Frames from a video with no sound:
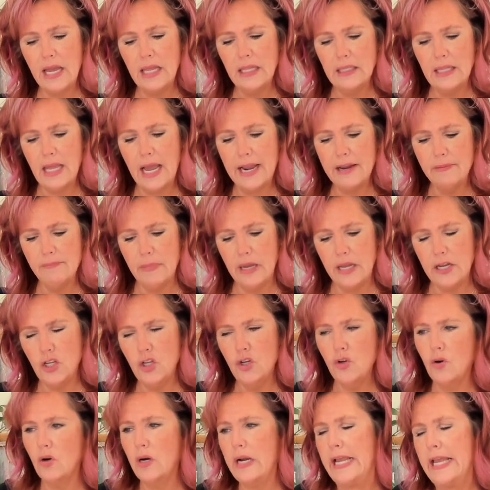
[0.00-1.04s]
alignment?
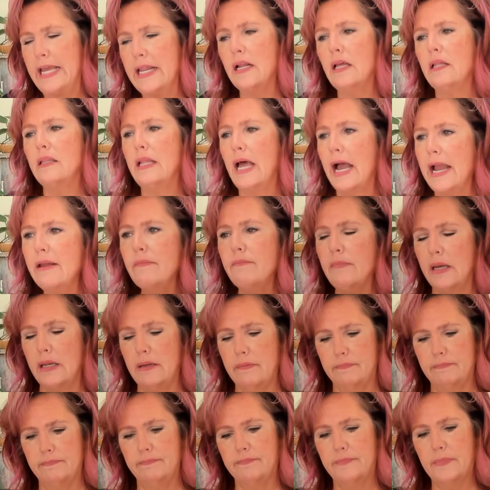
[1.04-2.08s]
You're in
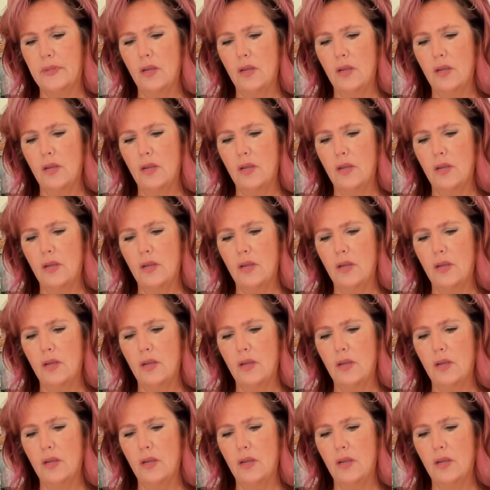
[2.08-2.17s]
alignment.